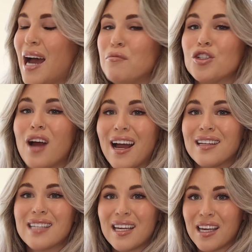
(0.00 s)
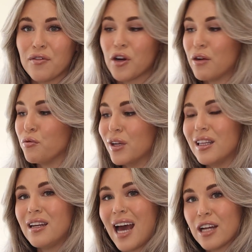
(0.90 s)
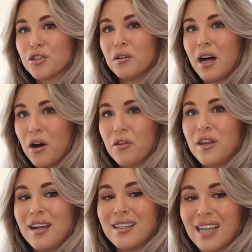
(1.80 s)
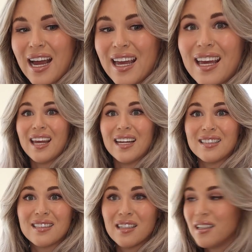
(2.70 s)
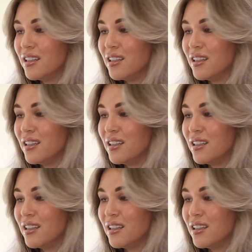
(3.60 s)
I'm trying to give her a really natural, healthy diet, and it's,